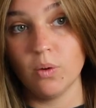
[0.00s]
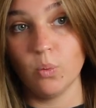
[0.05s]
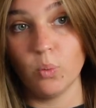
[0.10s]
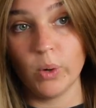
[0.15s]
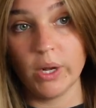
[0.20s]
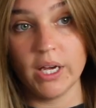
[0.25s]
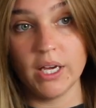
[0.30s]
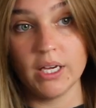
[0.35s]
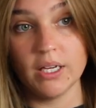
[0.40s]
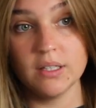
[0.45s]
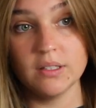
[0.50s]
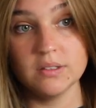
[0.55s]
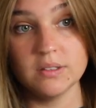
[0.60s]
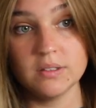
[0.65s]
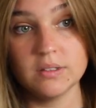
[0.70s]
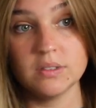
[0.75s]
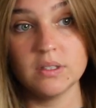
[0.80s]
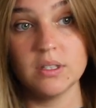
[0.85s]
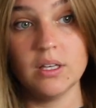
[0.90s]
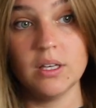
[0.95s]

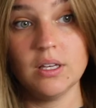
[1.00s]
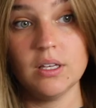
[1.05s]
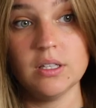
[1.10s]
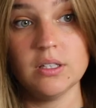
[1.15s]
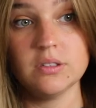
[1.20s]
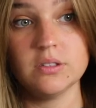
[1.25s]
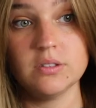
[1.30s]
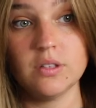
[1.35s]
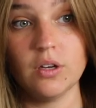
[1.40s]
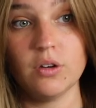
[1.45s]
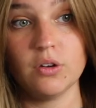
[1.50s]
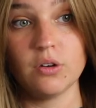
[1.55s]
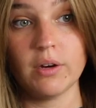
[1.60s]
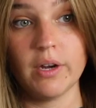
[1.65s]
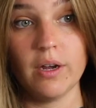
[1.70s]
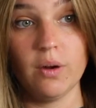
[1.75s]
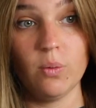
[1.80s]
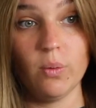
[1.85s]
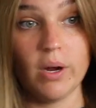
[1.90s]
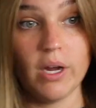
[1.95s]
wigs is a
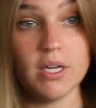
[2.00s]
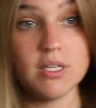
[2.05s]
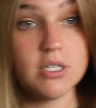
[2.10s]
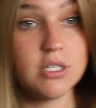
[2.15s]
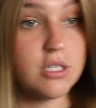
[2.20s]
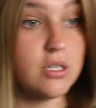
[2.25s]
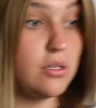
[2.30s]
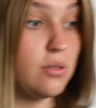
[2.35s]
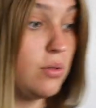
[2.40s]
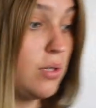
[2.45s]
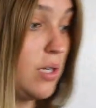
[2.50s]
great way to